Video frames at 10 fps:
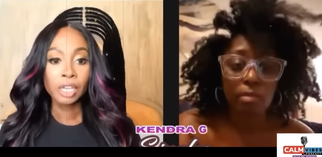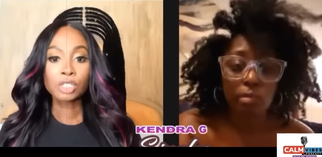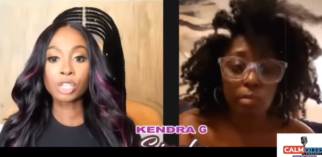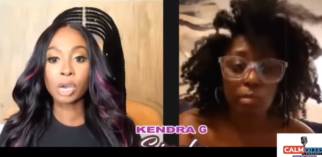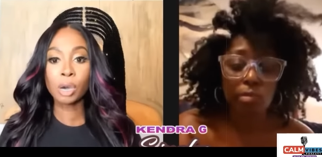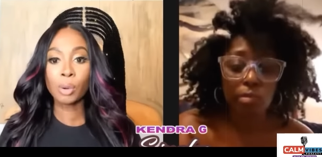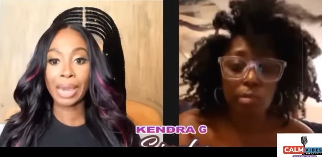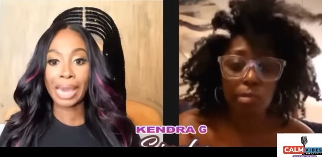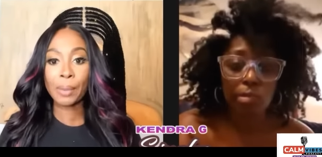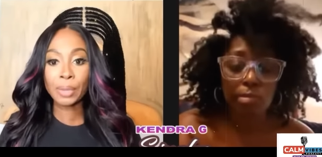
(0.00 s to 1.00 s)
Speaker 1: So
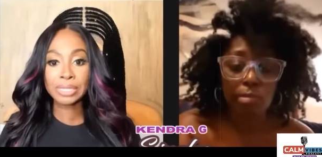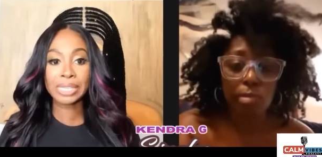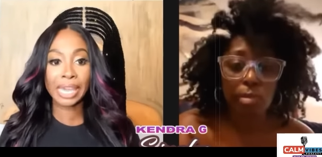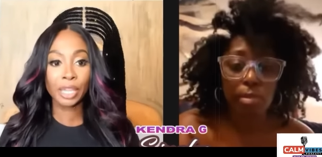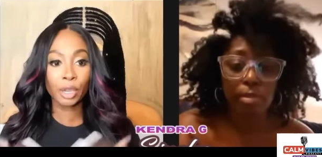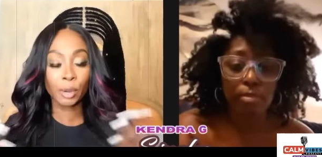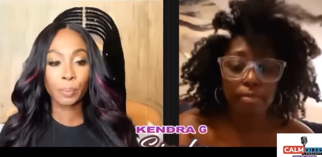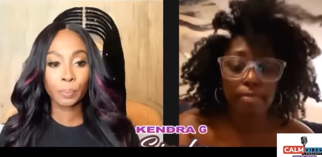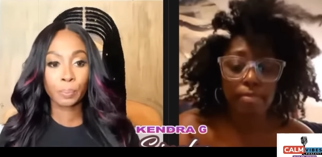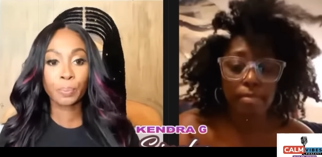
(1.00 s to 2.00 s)
I would say you're
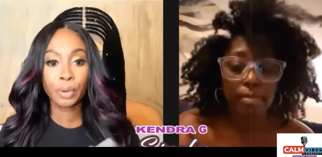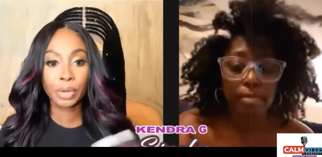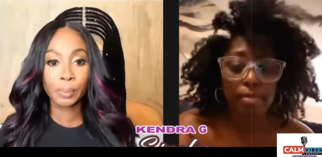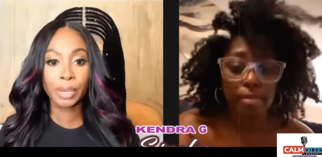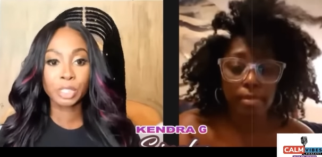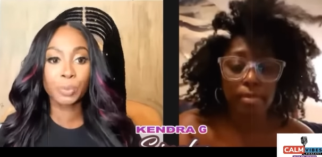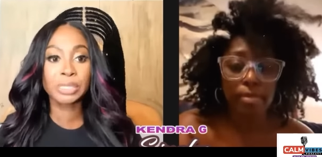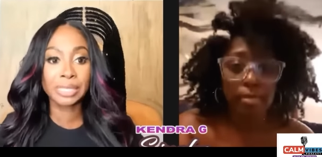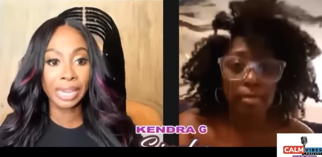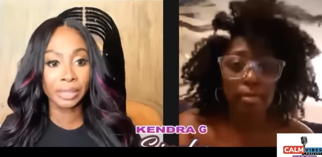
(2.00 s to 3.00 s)
pretty much put
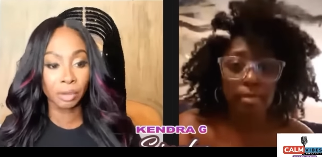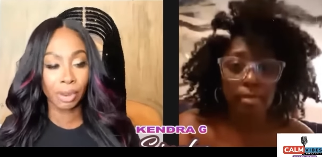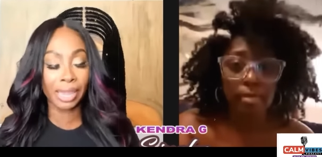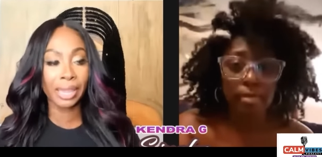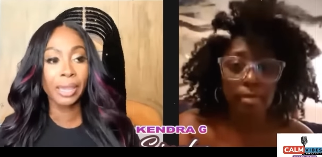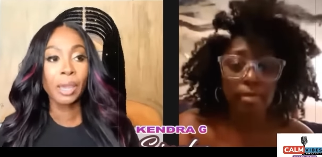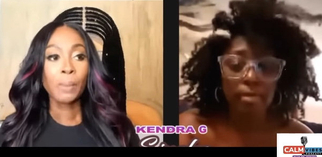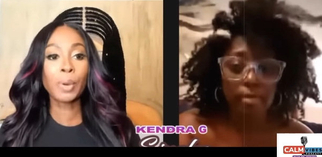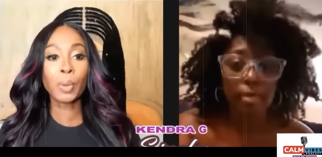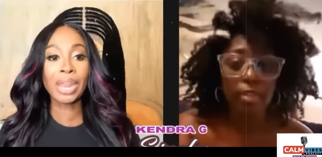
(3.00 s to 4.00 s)
together, right? But
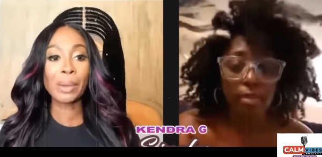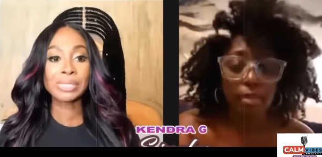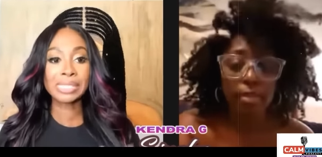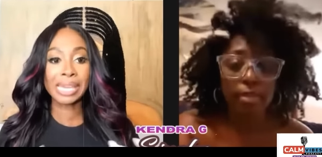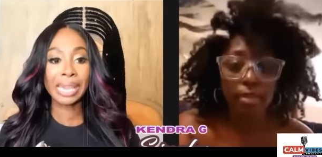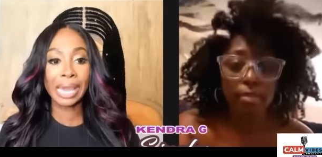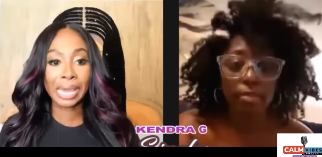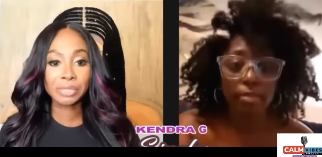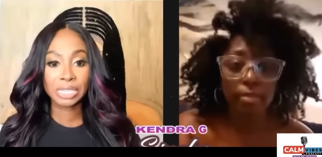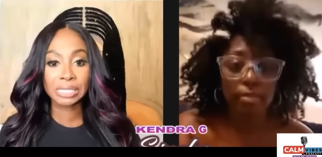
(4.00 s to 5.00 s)
when I was saying
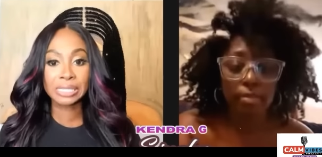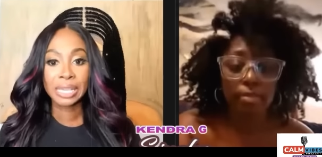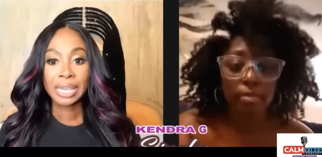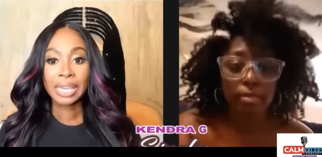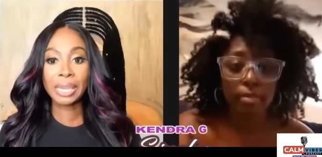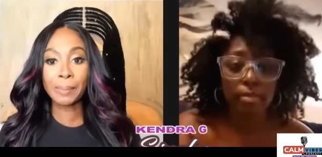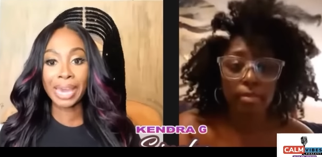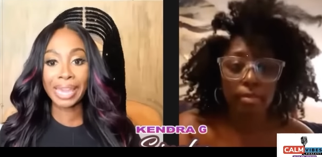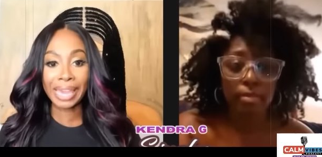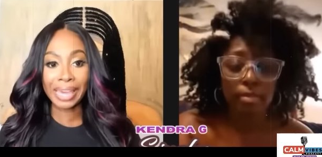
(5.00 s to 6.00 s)
options, he might
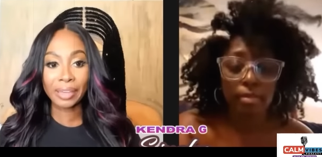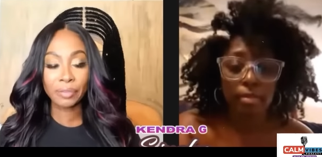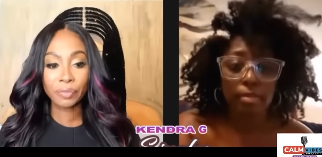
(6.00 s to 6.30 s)
have,